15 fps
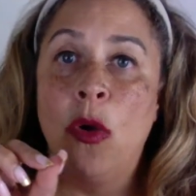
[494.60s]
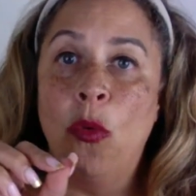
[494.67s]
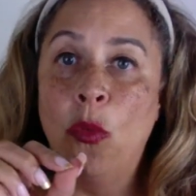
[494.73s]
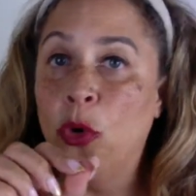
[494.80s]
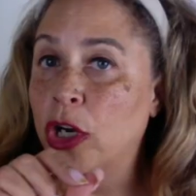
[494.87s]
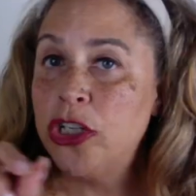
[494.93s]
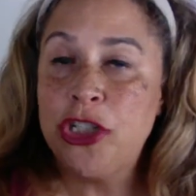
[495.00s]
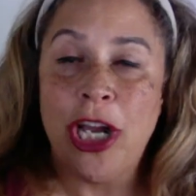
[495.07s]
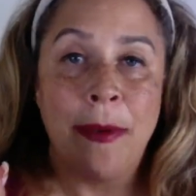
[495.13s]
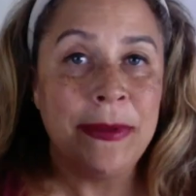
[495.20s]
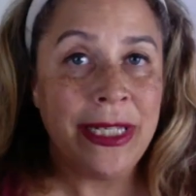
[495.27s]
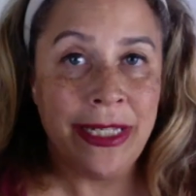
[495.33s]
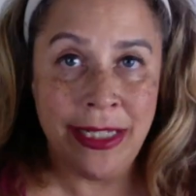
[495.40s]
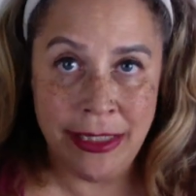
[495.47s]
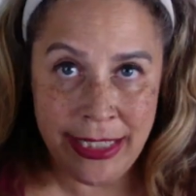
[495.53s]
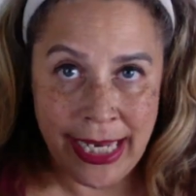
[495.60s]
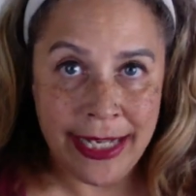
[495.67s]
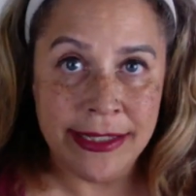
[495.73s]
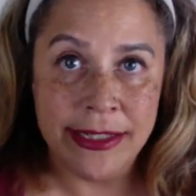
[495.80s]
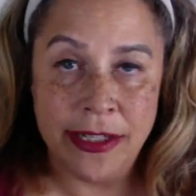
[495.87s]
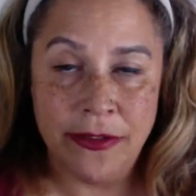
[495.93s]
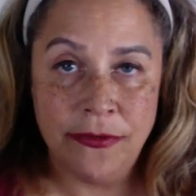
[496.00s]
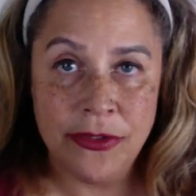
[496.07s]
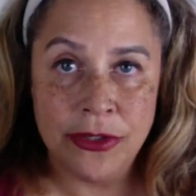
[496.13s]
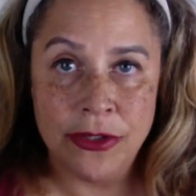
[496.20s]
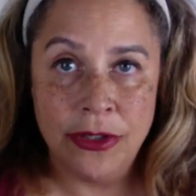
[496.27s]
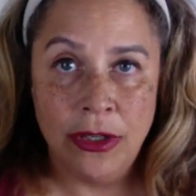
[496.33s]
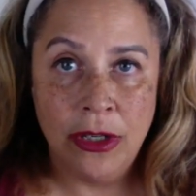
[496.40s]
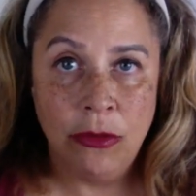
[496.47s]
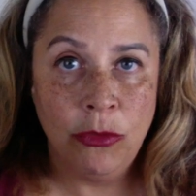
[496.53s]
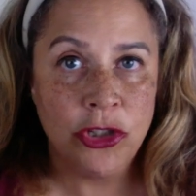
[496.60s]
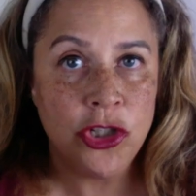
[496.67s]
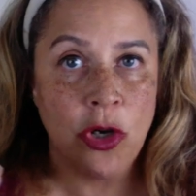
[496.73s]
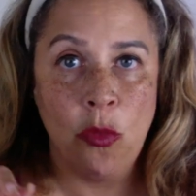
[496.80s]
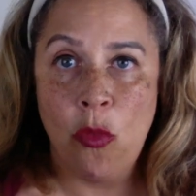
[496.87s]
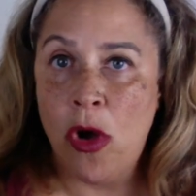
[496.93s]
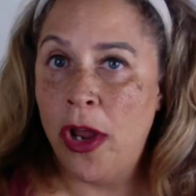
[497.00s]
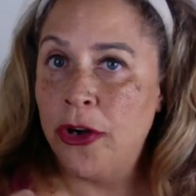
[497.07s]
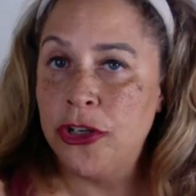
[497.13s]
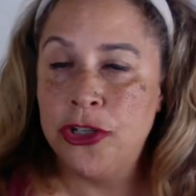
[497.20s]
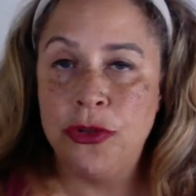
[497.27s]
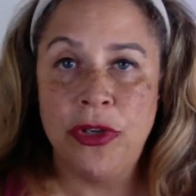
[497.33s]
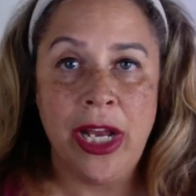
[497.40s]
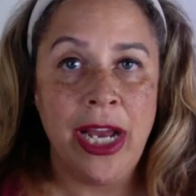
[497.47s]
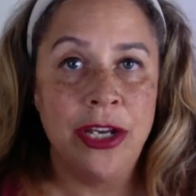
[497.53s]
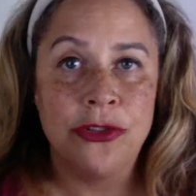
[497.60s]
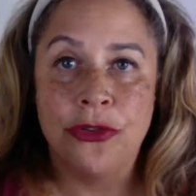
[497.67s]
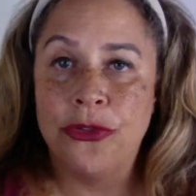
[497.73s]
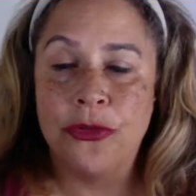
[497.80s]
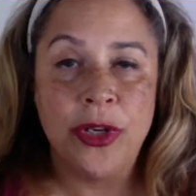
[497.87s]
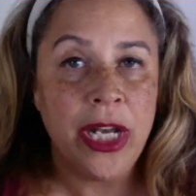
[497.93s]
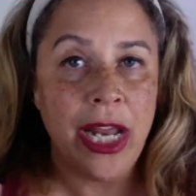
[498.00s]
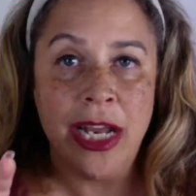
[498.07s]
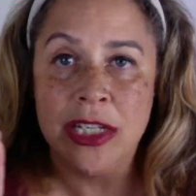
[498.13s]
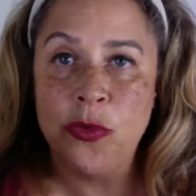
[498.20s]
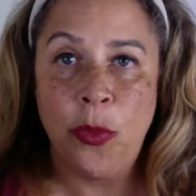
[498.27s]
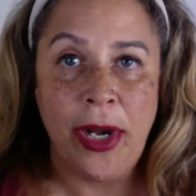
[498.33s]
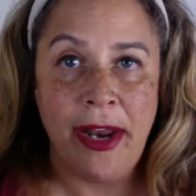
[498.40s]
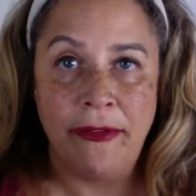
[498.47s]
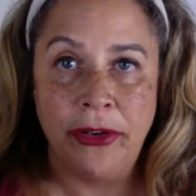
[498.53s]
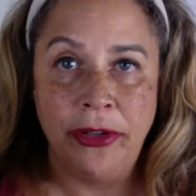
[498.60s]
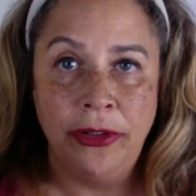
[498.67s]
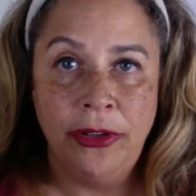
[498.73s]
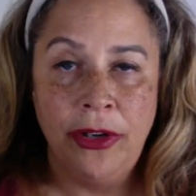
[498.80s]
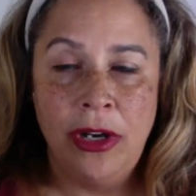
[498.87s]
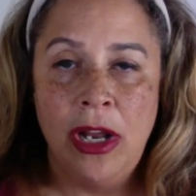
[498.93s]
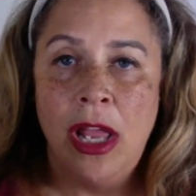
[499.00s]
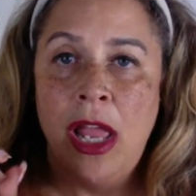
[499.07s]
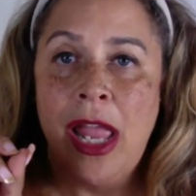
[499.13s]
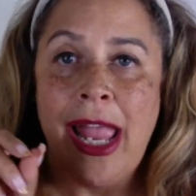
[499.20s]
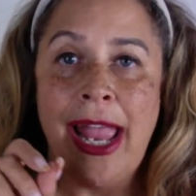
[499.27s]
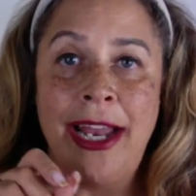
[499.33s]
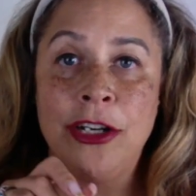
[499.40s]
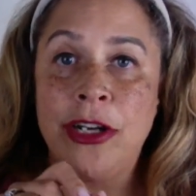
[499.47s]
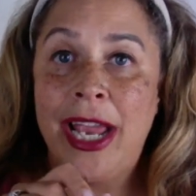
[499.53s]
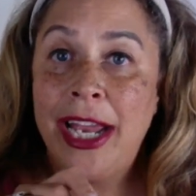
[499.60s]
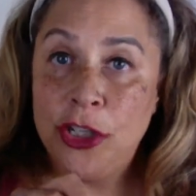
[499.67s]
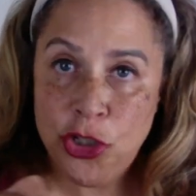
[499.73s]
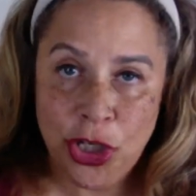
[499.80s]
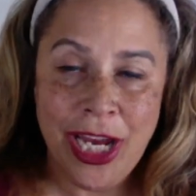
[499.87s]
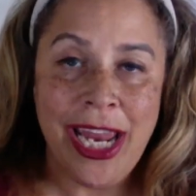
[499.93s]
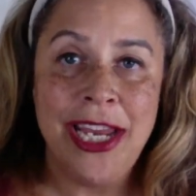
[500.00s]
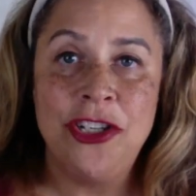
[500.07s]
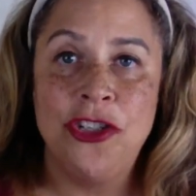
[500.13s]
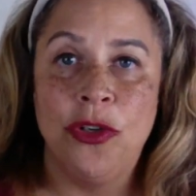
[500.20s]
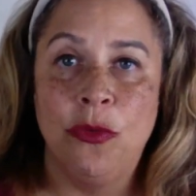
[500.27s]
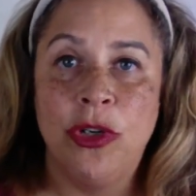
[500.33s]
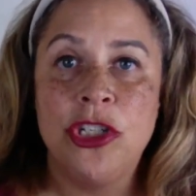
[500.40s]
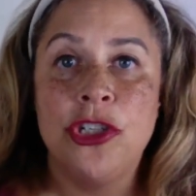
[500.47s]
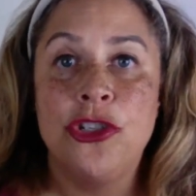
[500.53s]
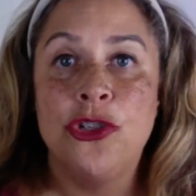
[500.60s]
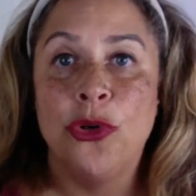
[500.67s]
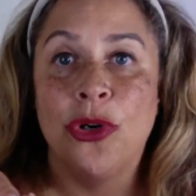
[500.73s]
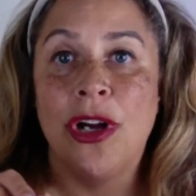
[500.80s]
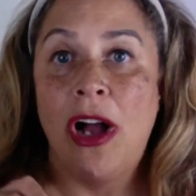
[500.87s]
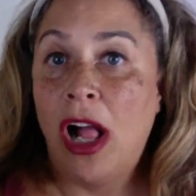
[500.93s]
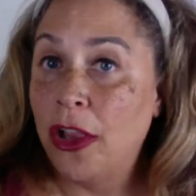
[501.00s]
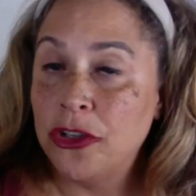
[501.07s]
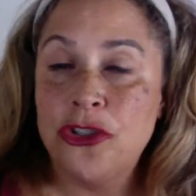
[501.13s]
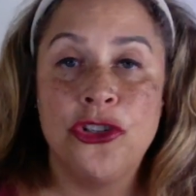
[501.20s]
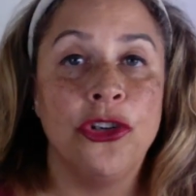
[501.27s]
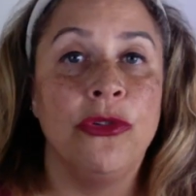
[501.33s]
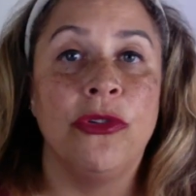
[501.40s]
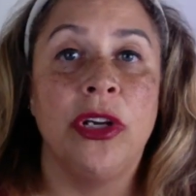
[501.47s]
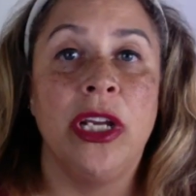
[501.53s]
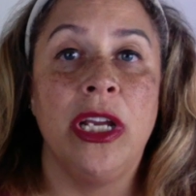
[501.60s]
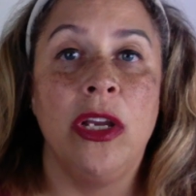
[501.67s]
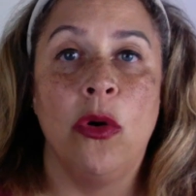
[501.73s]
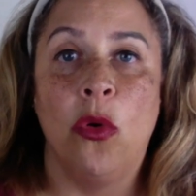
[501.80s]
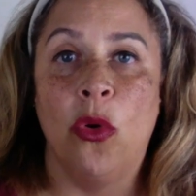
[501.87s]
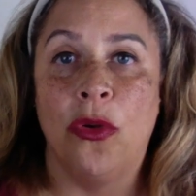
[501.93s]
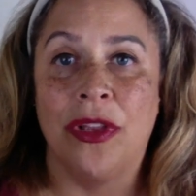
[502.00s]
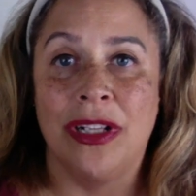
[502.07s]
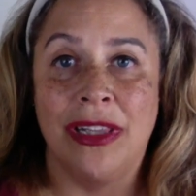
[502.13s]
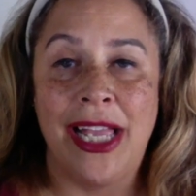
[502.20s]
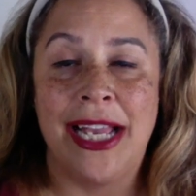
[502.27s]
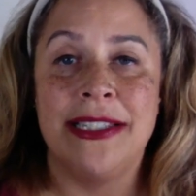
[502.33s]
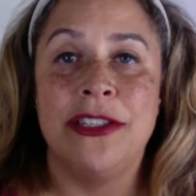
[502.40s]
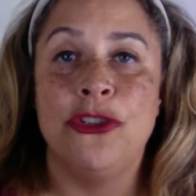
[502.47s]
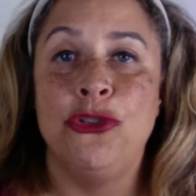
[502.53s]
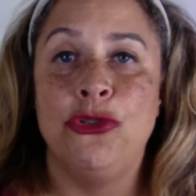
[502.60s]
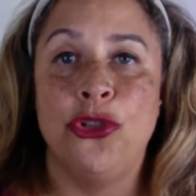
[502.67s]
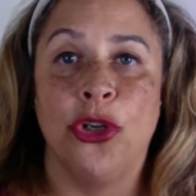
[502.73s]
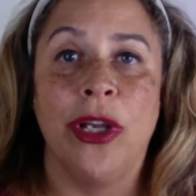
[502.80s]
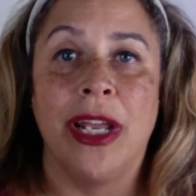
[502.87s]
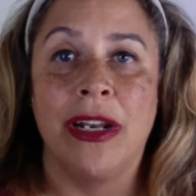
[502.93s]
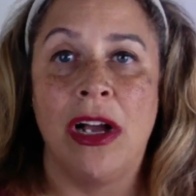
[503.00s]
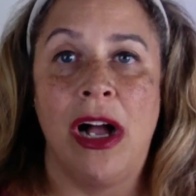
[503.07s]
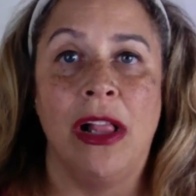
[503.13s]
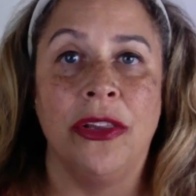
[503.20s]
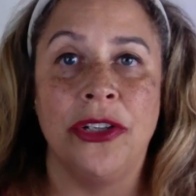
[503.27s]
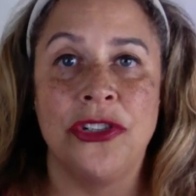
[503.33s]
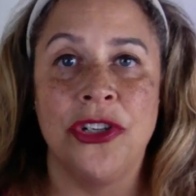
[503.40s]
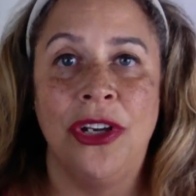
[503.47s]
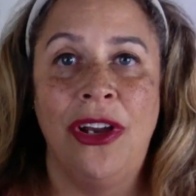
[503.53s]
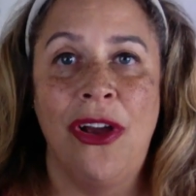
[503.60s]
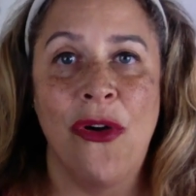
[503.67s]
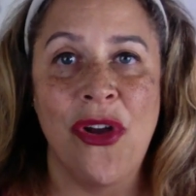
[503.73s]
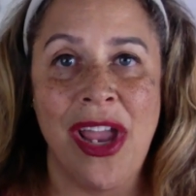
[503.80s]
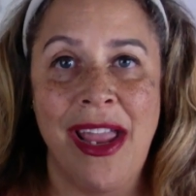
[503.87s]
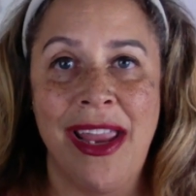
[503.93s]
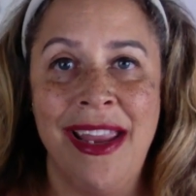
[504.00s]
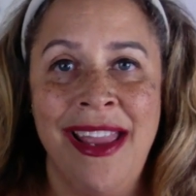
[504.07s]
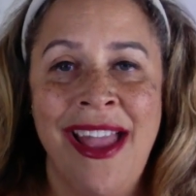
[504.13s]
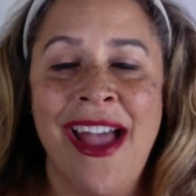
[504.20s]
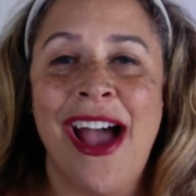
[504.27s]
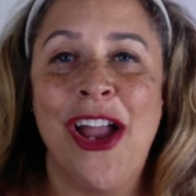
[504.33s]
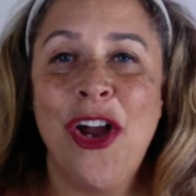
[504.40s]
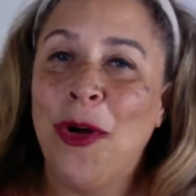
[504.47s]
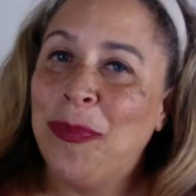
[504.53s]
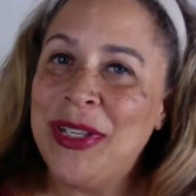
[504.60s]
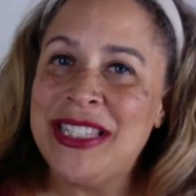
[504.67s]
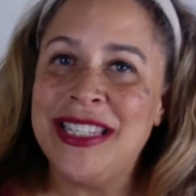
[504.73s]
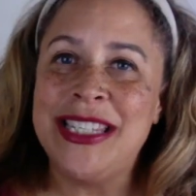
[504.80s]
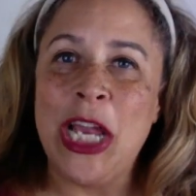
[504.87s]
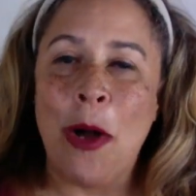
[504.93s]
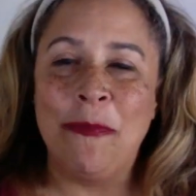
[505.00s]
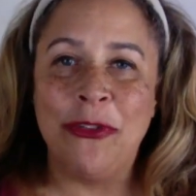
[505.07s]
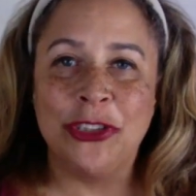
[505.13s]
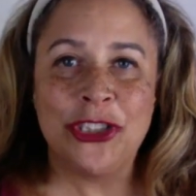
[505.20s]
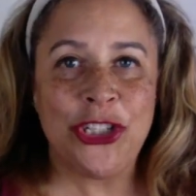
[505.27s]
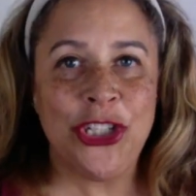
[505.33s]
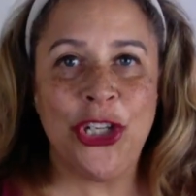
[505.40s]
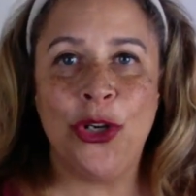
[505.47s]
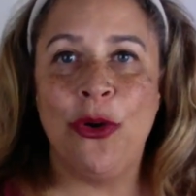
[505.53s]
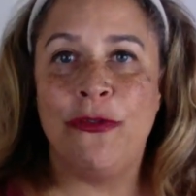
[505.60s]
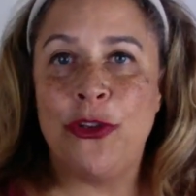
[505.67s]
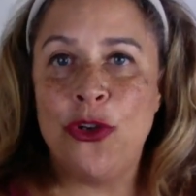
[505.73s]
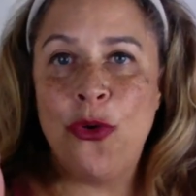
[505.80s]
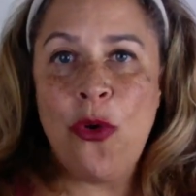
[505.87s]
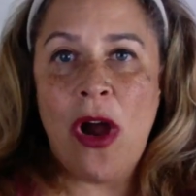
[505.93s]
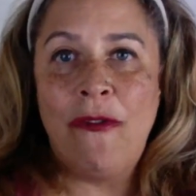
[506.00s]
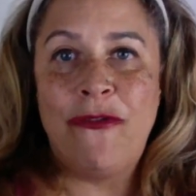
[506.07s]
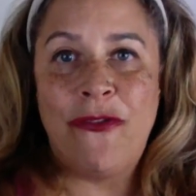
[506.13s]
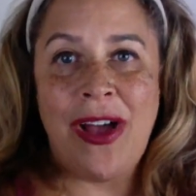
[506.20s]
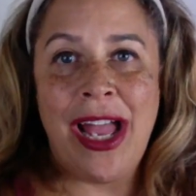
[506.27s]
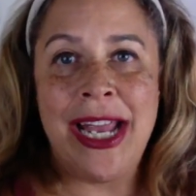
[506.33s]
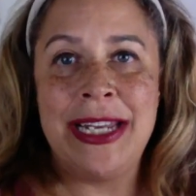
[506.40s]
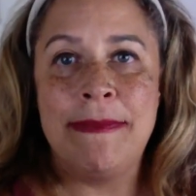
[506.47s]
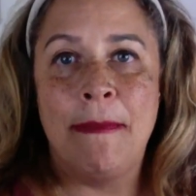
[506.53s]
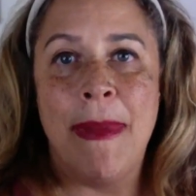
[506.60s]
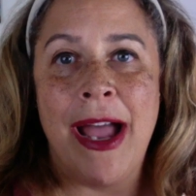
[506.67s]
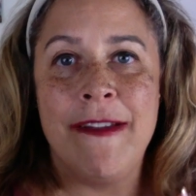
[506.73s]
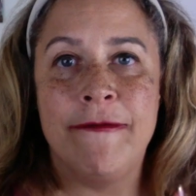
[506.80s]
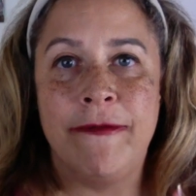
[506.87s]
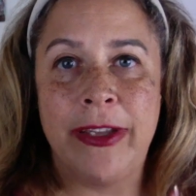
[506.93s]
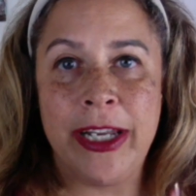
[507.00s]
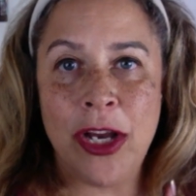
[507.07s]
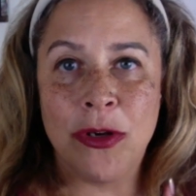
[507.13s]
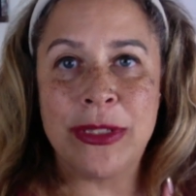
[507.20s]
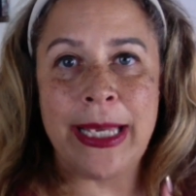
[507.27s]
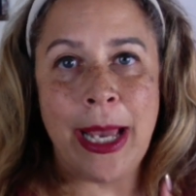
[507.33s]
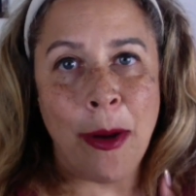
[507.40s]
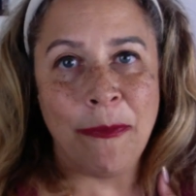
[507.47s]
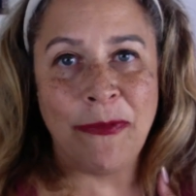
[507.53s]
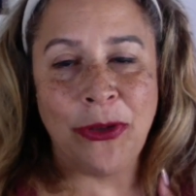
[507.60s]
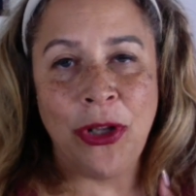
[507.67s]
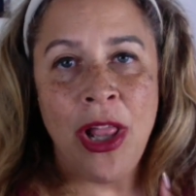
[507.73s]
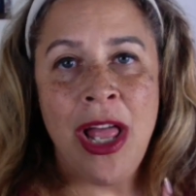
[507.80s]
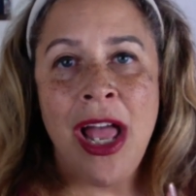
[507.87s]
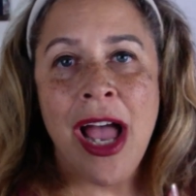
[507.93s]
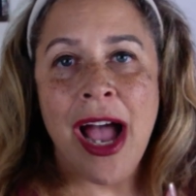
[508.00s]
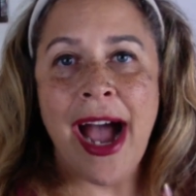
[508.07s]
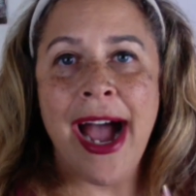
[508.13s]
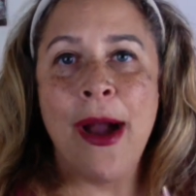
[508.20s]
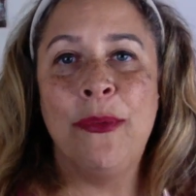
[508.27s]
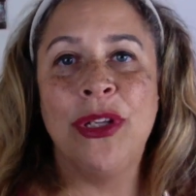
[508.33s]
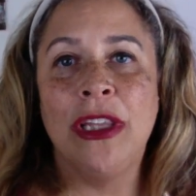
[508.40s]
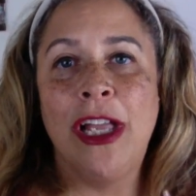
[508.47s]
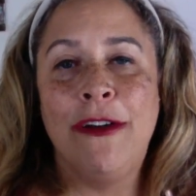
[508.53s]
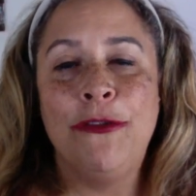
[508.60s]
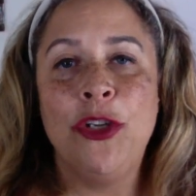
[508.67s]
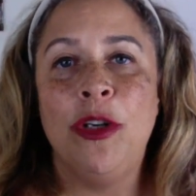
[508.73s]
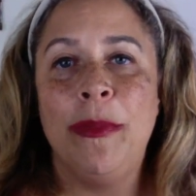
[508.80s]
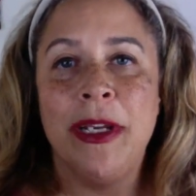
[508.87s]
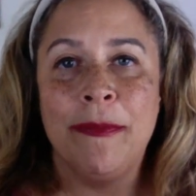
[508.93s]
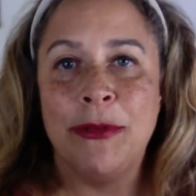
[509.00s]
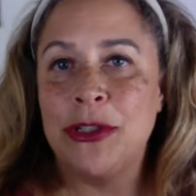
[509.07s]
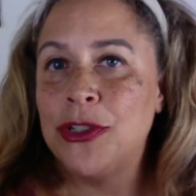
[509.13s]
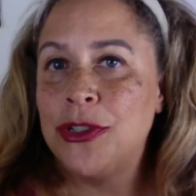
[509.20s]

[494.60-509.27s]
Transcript: Workshops and intensives, which are 1 or 2 days or 3 days, whatever. And education, which is your college degree or the classes you took at college. Okay, I hope this is helpful to you. If you find my videos helpful, I would love you to be a